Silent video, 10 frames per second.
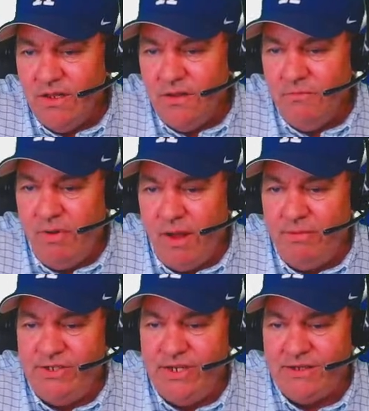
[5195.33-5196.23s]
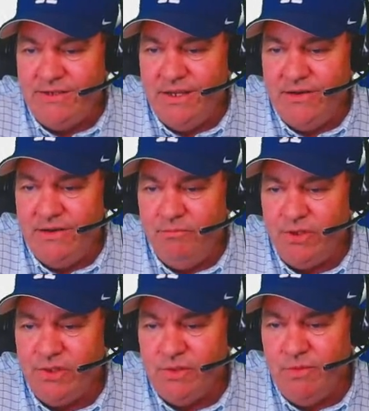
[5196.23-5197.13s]
Bobby checks in.
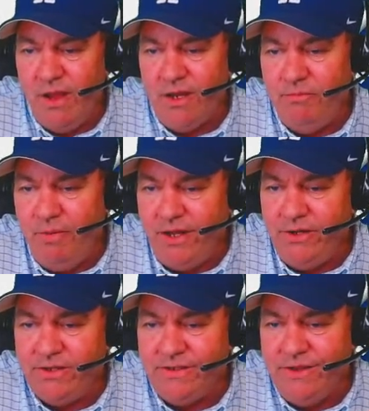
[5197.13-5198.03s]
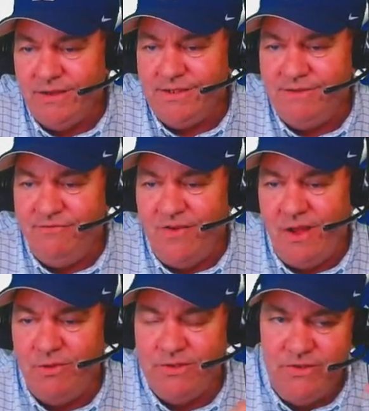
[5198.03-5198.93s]
Butcher's Block and Patriots Talk says,
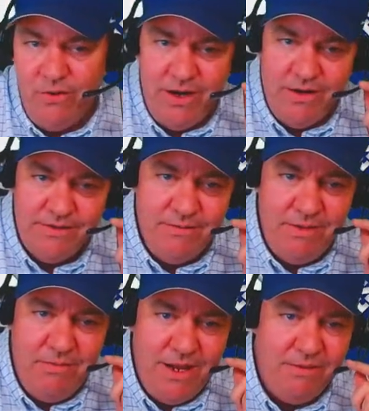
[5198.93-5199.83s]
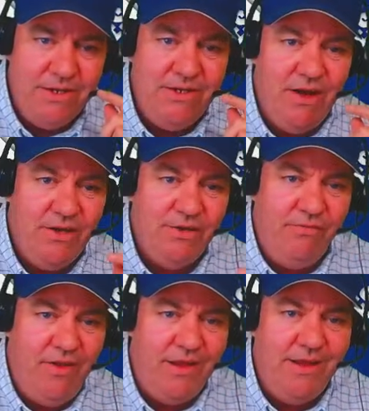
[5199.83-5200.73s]
Vamos Doyers. I'm going to make him a Dodger
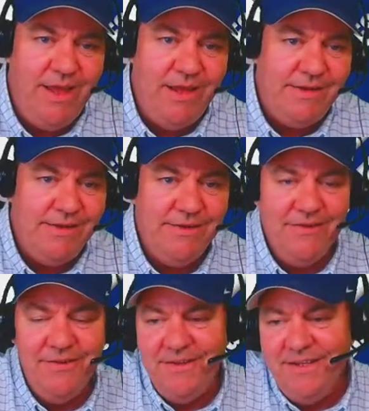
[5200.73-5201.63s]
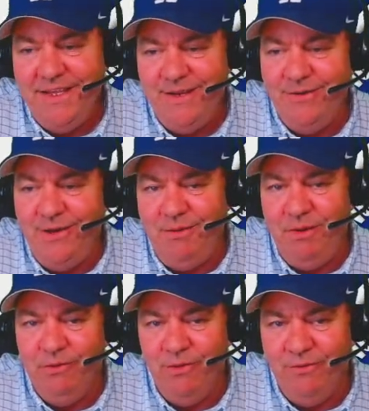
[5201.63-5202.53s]
fan yet. He don't need to
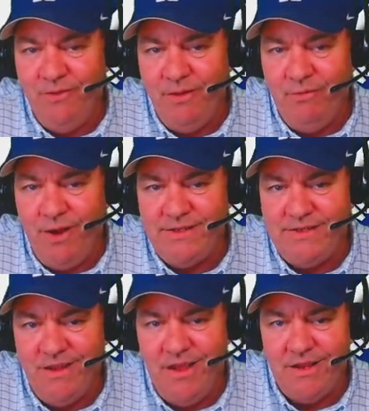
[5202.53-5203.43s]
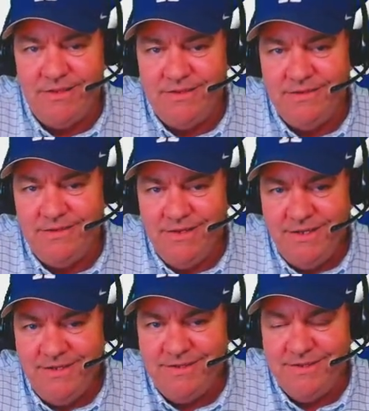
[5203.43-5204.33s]
be rooting for them Red Sox
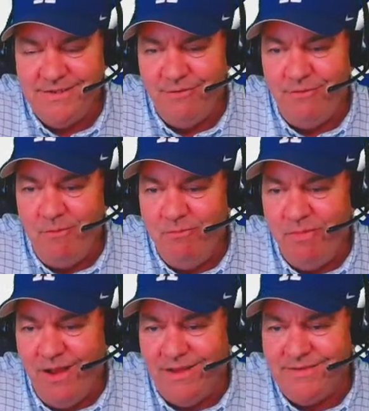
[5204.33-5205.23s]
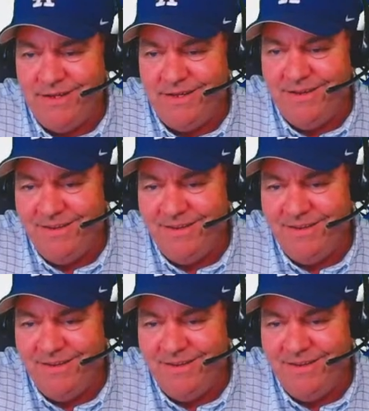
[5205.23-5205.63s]
just because they're from Boston.